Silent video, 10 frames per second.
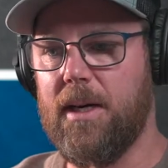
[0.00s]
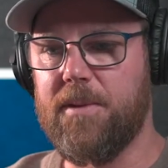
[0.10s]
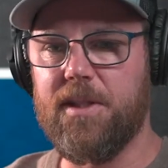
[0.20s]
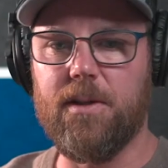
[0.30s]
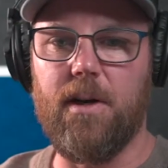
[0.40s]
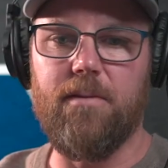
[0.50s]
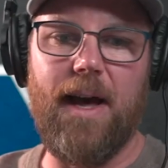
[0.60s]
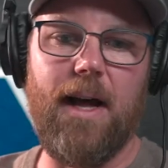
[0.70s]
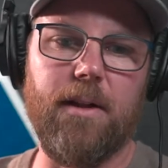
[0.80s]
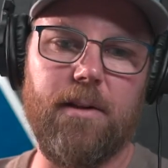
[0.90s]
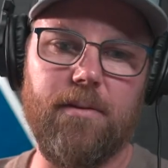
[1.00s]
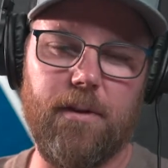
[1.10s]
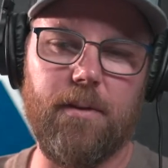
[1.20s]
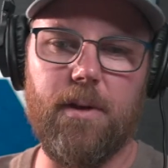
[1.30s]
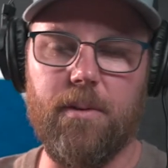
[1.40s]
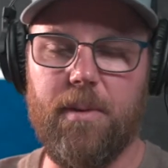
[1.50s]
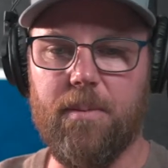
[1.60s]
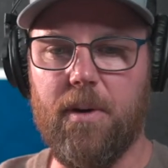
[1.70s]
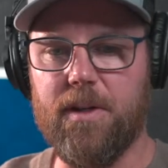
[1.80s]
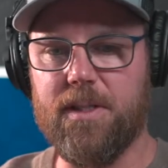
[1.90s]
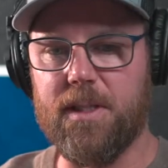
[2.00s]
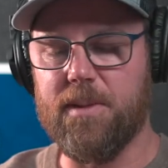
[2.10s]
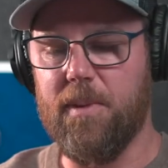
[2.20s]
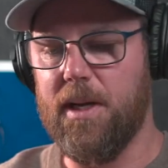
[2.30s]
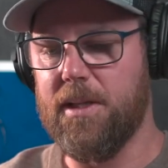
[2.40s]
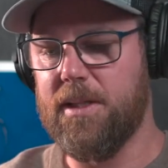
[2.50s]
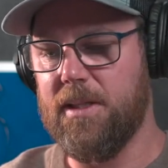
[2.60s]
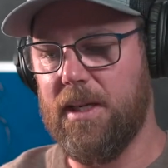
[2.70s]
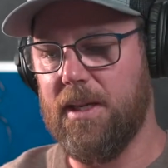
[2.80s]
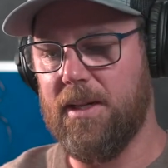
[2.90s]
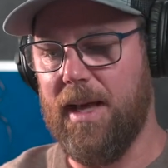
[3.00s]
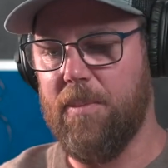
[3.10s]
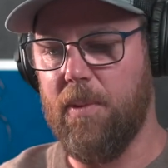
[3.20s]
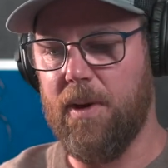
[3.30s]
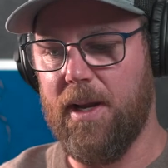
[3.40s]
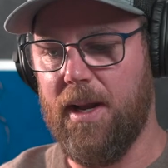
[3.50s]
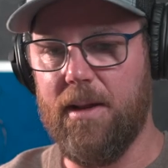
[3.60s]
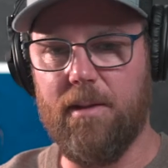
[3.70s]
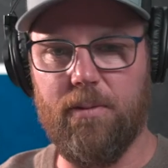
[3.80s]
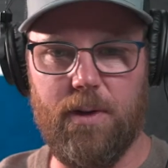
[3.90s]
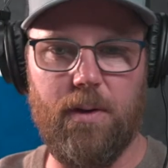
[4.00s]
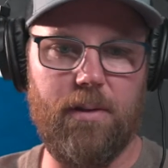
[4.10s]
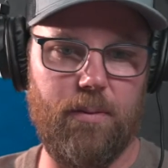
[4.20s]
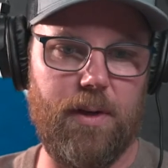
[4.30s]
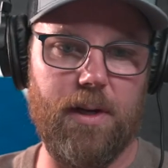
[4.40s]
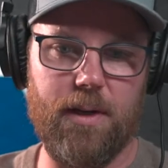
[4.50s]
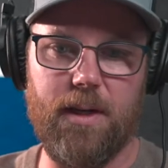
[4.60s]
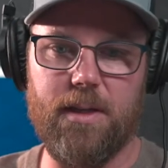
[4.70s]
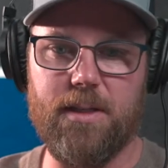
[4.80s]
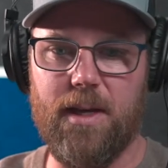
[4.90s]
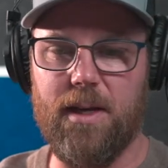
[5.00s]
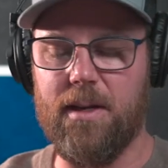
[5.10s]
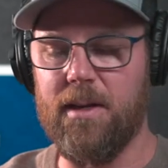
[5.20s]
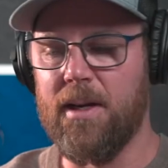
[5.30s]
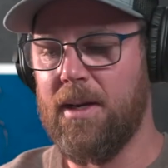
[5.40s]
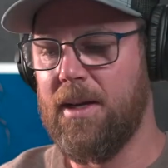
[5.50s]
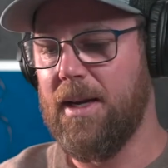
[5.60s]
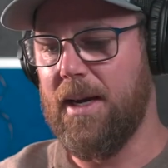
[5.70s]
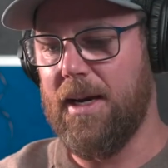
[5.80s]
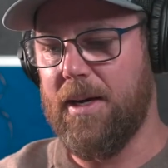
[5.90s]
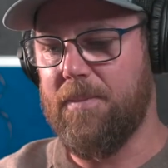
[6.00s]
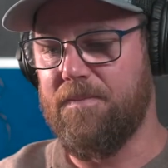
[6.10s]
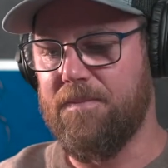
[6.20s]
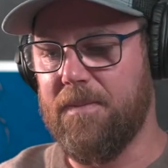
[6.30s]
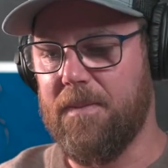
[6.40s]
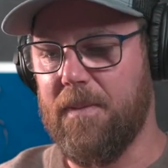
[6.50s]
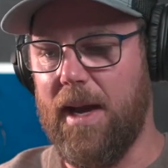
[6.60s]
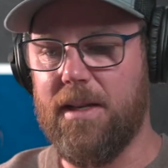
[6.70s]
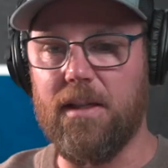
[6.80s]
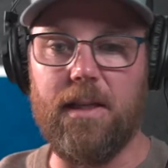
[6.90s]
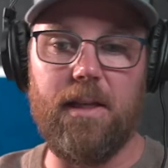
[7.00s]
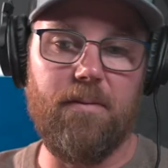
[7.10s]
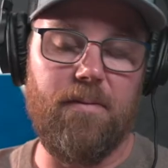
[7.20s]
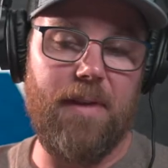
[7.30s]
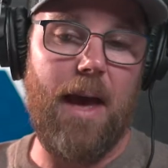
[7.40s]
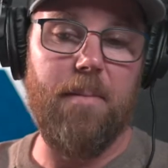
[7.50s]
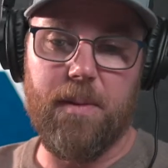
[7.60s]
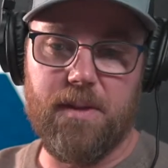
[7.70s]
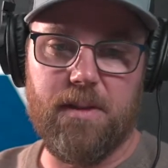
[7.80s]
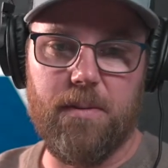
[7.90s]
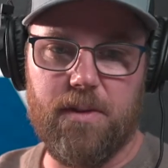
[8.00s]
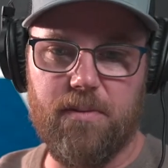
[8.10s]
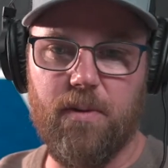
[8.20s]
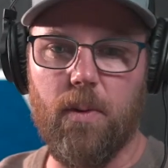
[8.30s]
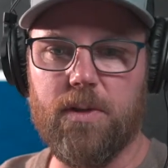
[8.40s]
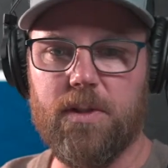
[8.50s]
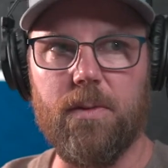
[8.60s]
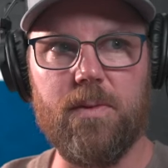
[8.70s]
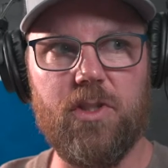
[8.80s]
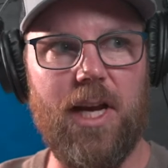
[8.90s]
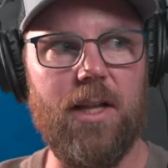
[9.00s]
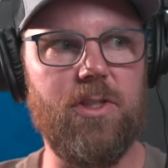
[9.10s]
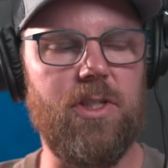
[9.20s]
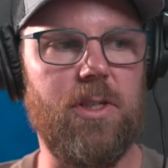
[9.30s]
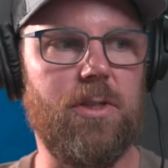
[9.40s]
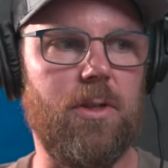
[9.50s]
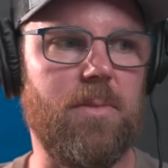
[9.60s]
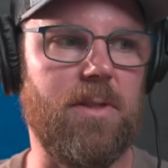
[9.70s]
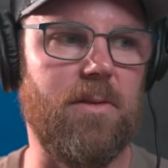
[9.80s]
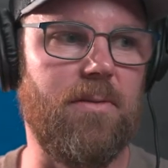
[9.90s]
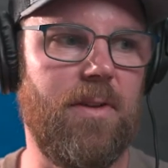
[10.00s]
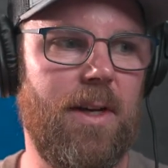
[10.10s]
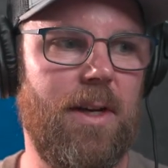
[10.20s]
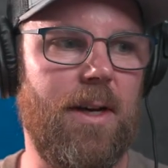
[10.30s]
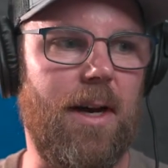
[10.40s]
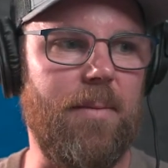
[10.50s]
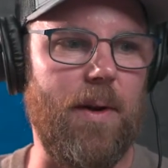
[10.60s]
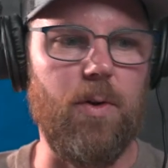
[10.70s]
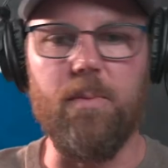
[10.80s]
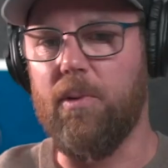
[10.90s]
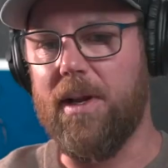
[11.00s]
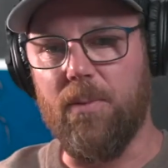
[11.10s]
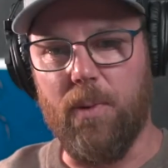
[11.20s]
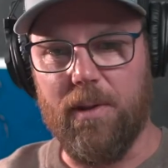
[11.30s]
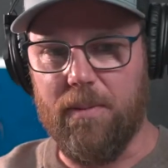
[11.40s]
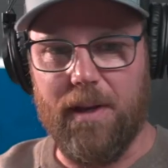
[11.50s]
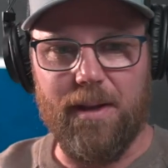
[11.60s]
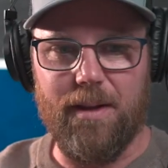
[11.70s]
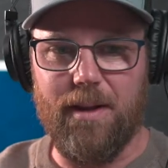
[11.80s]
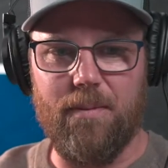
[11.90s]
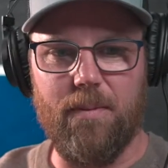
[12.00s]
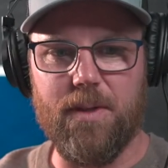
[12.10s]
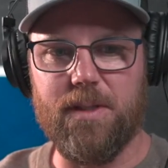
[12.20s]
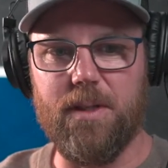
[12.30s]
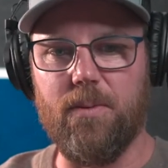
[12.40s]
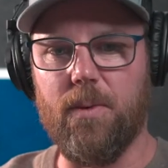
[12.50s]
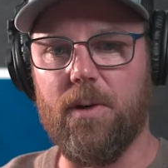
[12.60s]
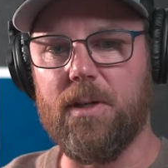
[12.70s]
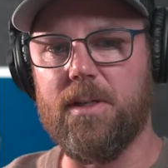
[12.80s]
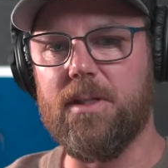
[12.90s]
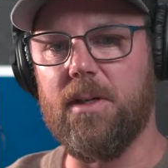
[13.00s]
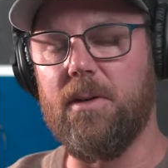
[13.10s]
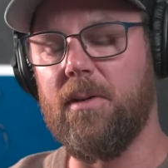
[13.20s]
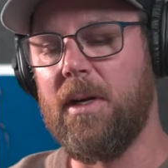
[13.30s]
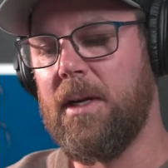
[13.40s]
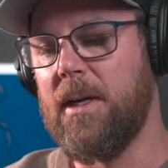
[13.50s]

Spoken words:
Silicon Valley for the better part of 6 months. And at that point, I had 3 young kids then, and I had to leave them. I was divorced, so it was challenging in terms of I couldn't bring them with me. That wasn't going to work, and so.